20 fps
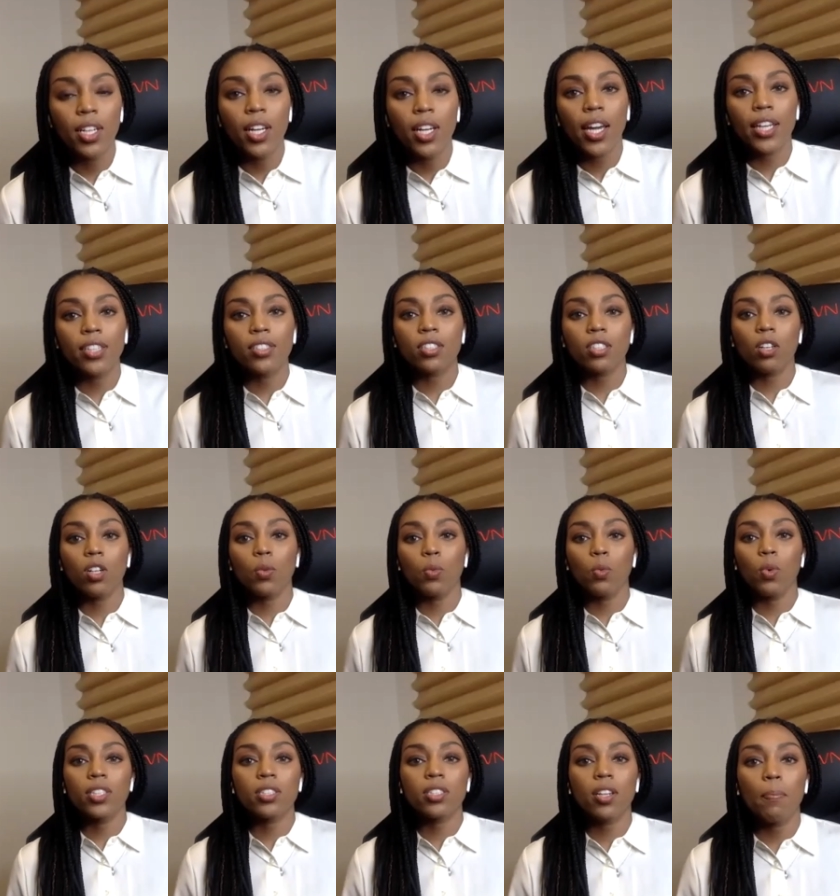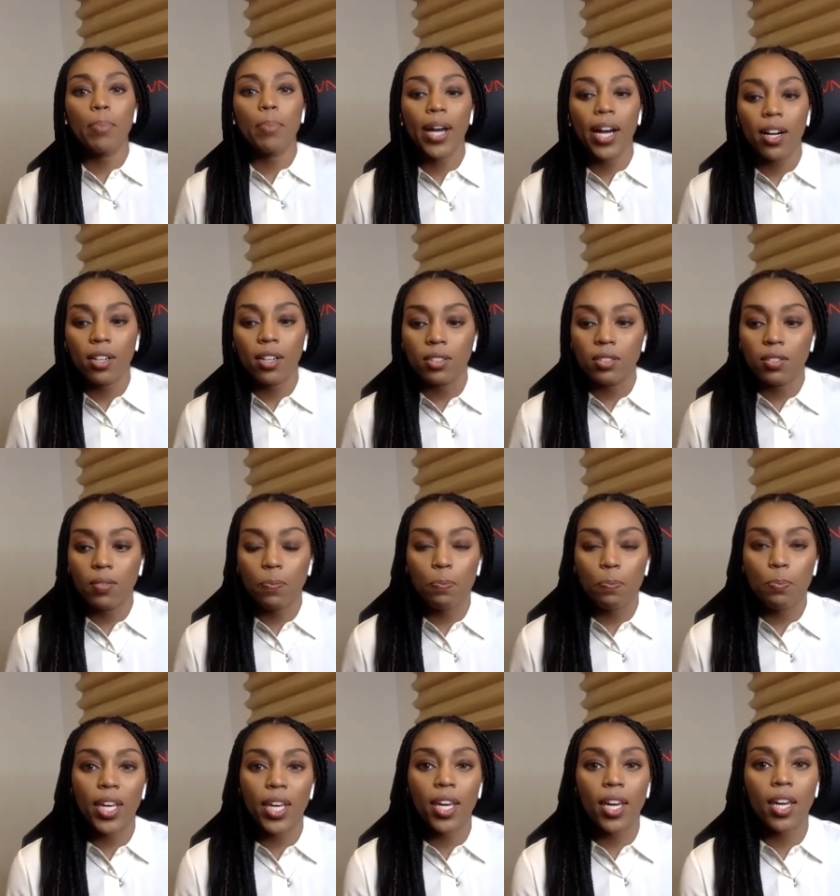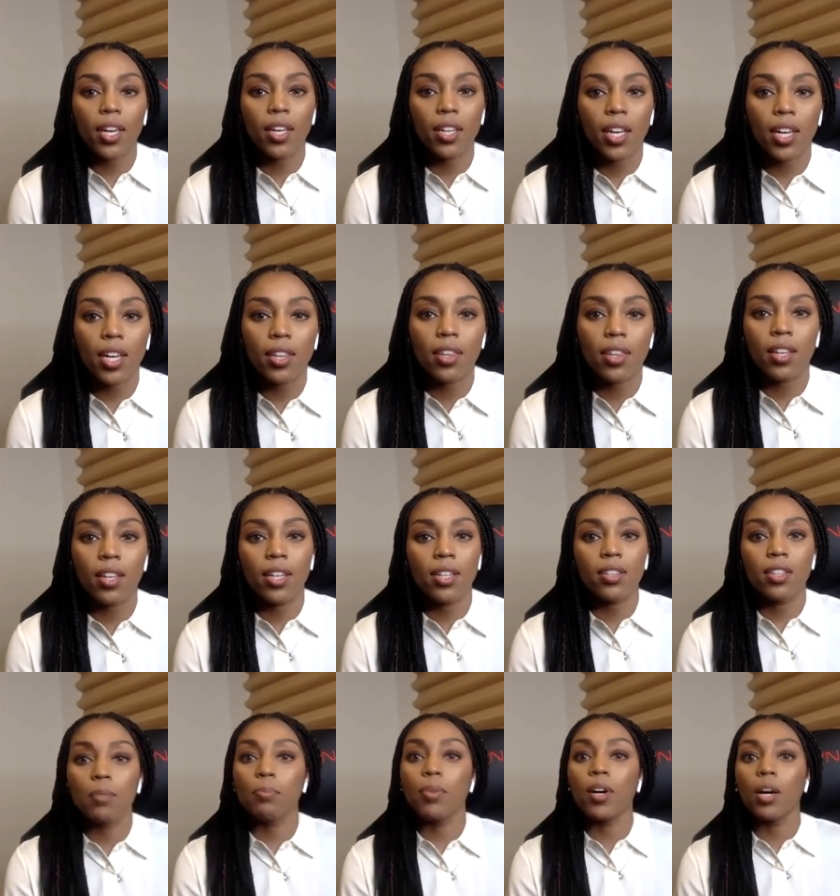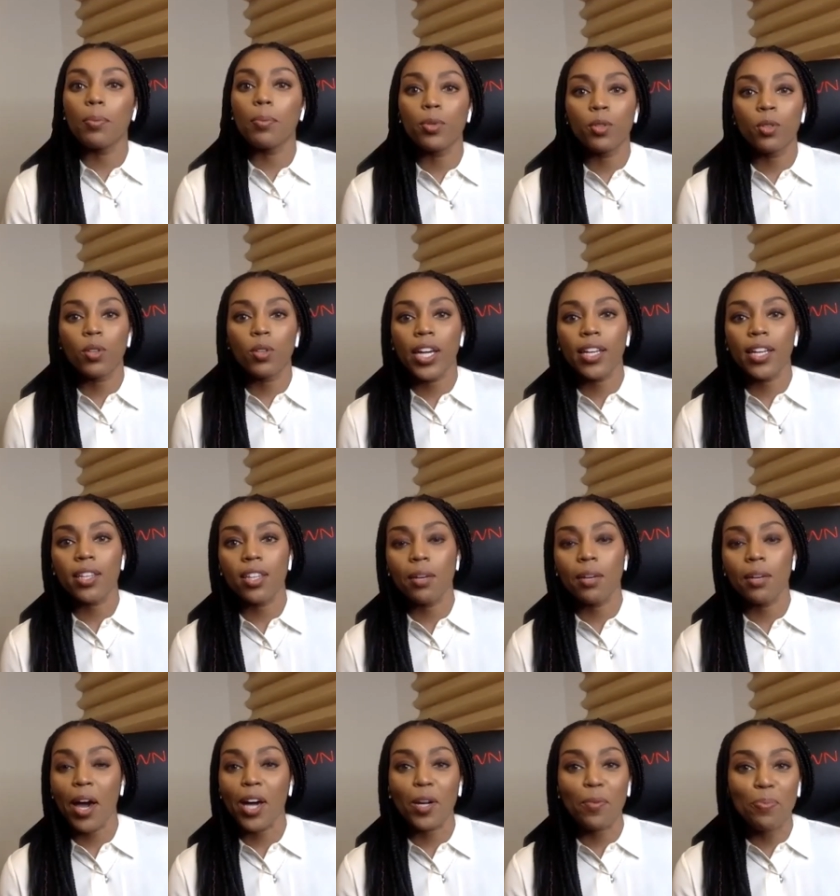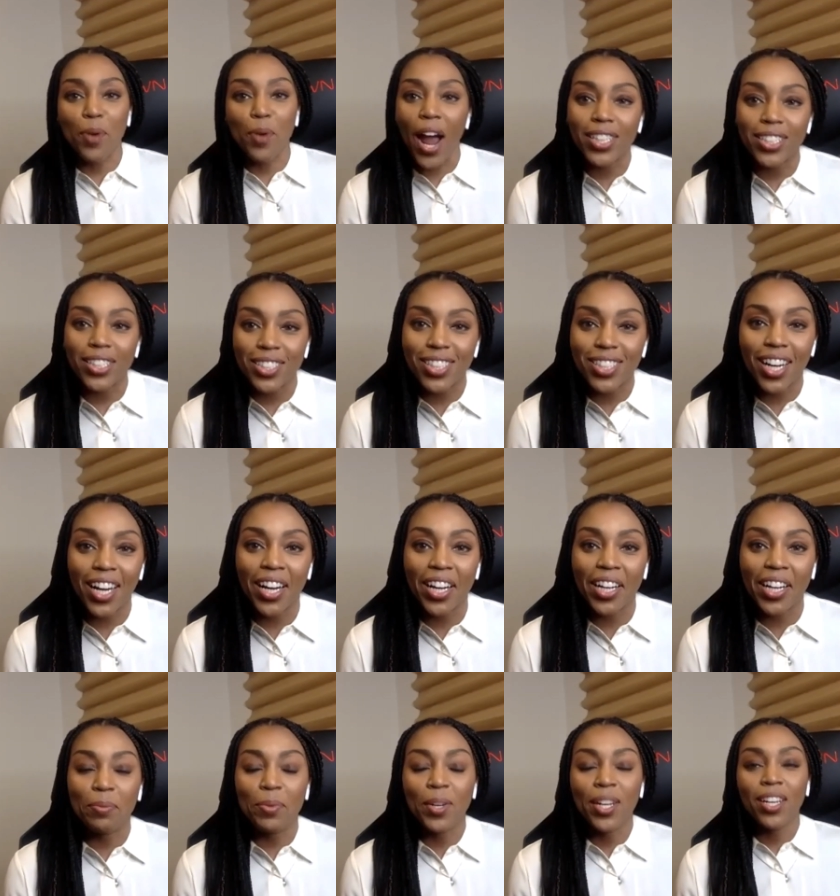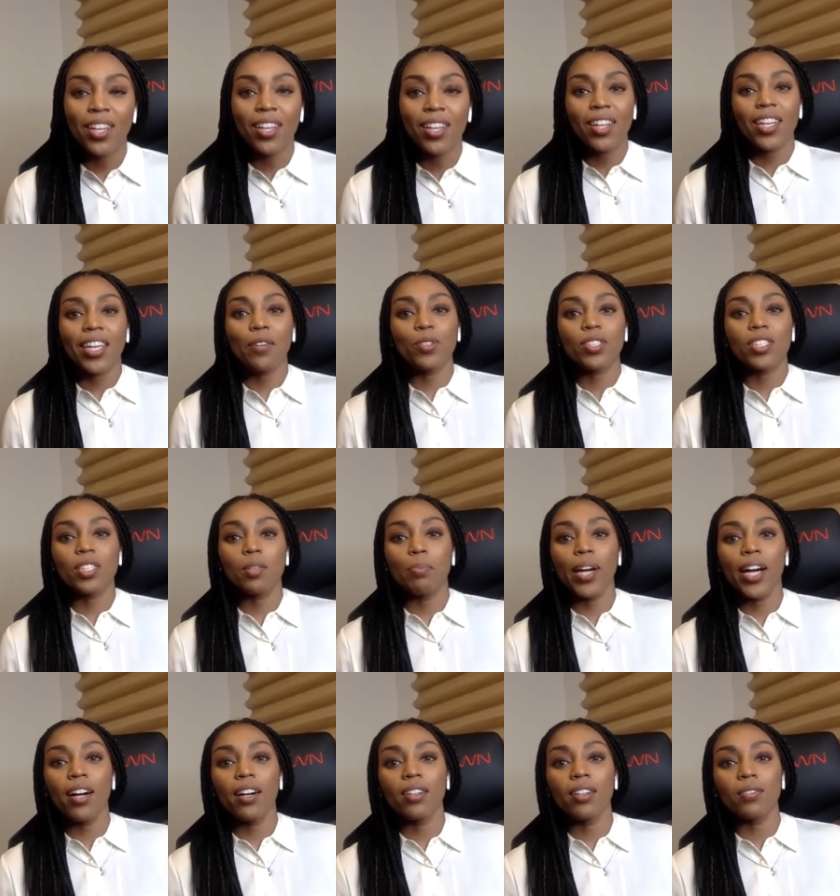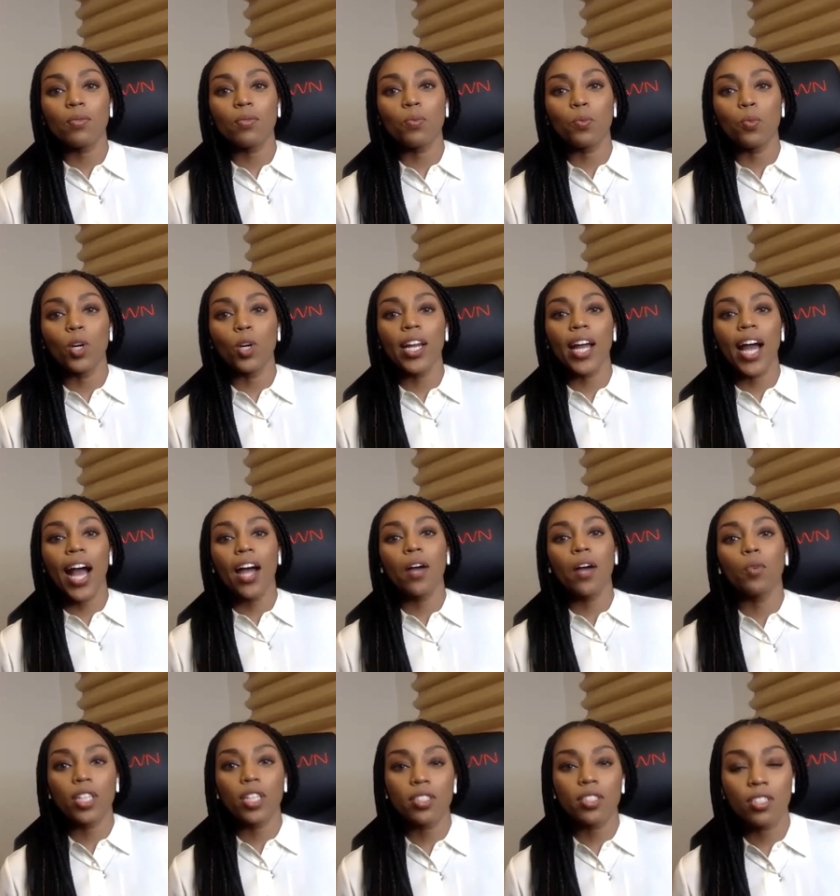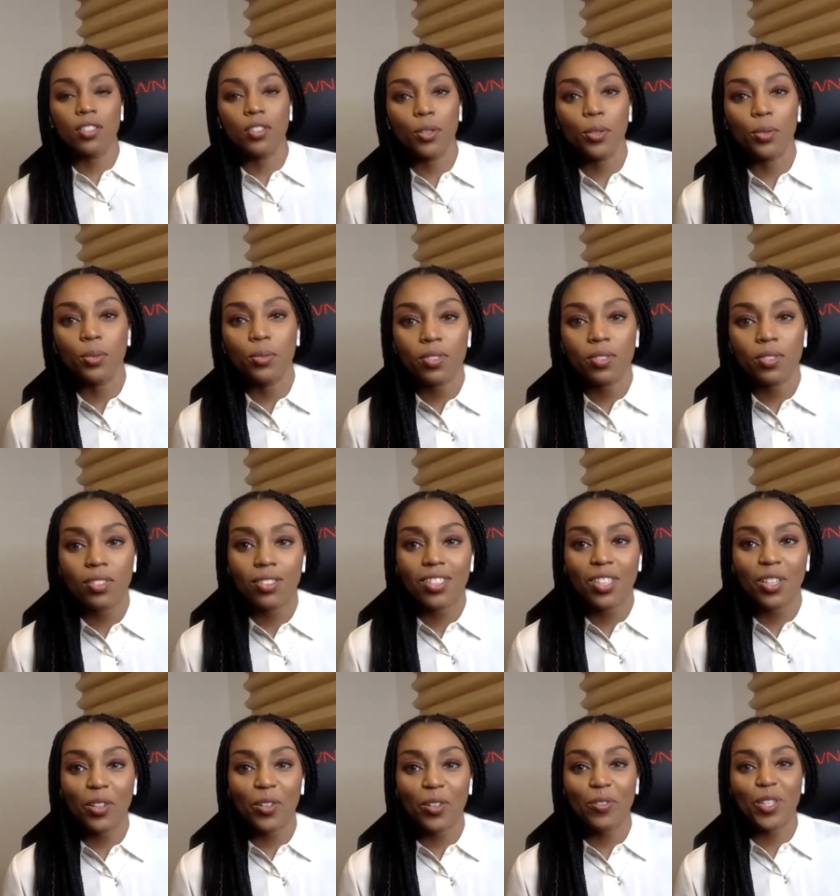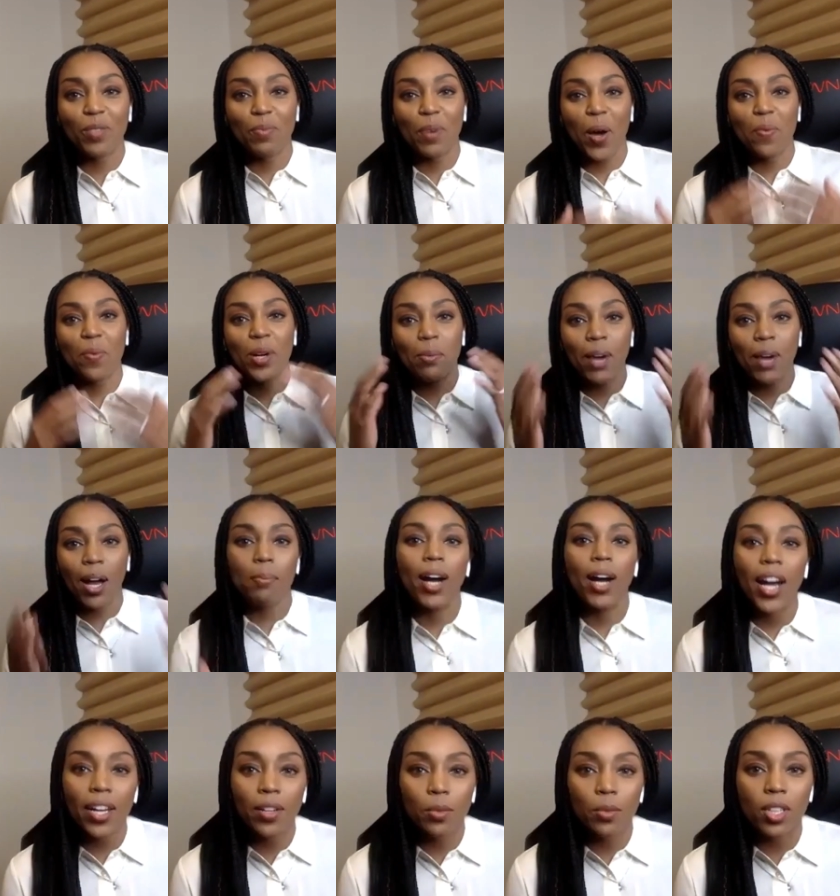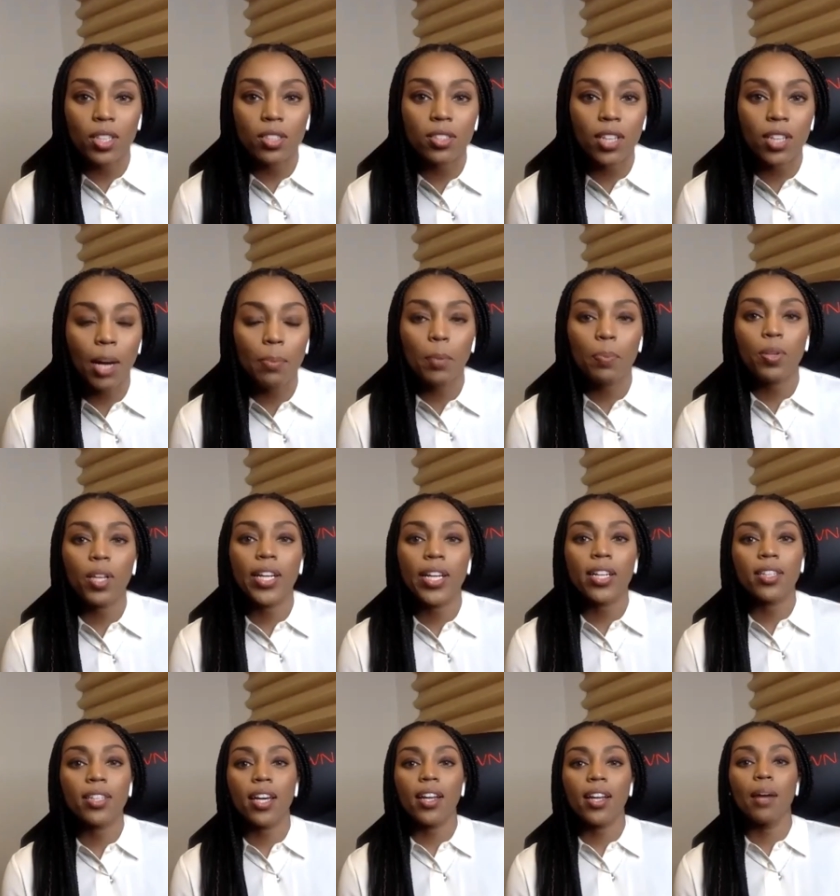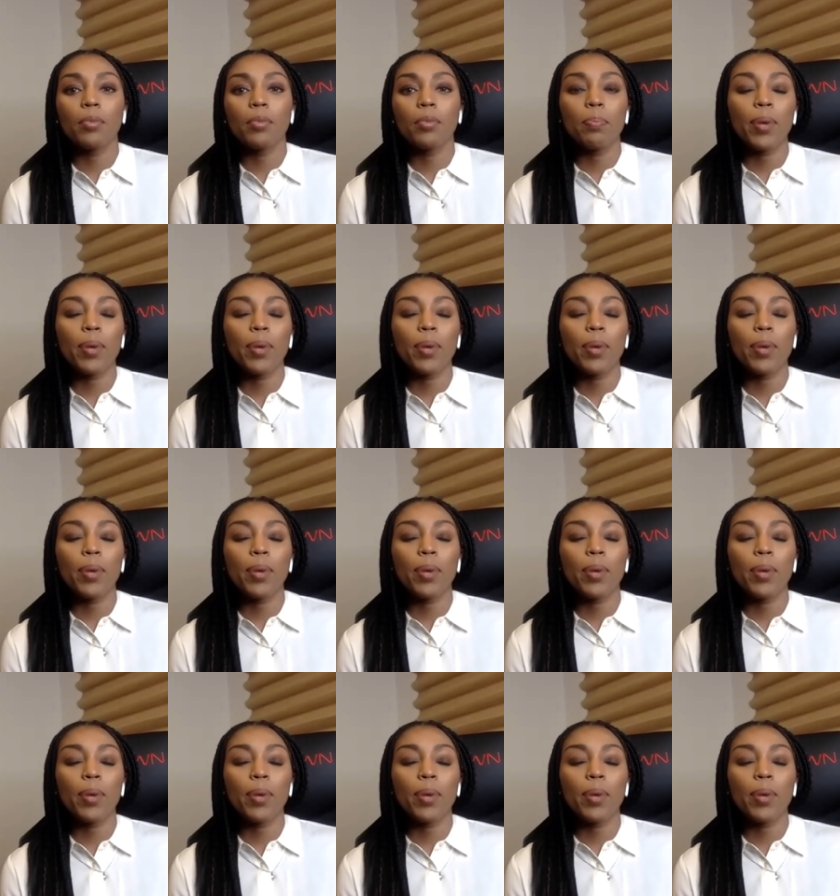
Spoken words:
And so it wasn't about being in the bubble and the amount of practice time. It was about what I wanted to do. So it was about where my mind was. And I'm a